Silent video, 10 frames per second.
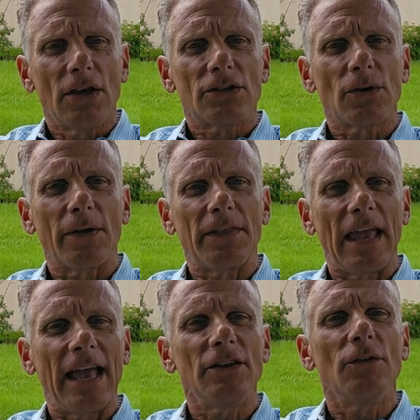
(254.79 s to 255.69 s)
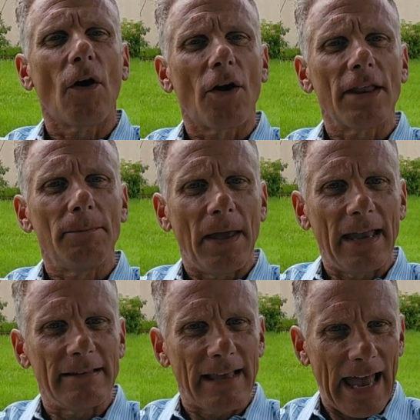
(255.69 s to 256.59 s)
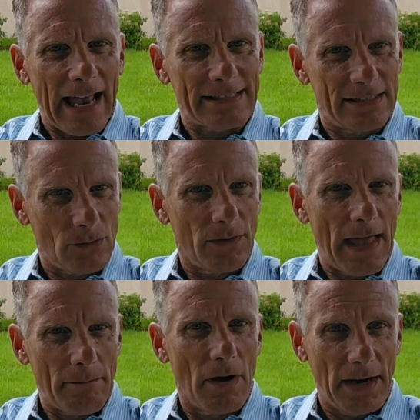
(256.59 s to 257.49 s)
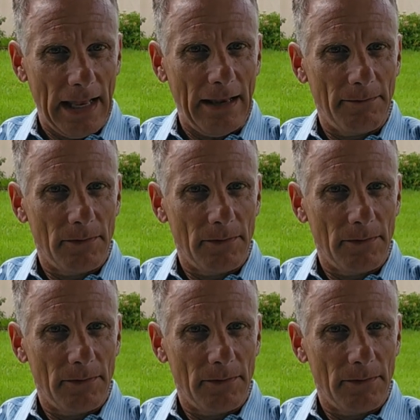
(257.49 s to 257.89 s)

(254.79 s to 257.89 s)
So at the end, you've already paid taxes on that money.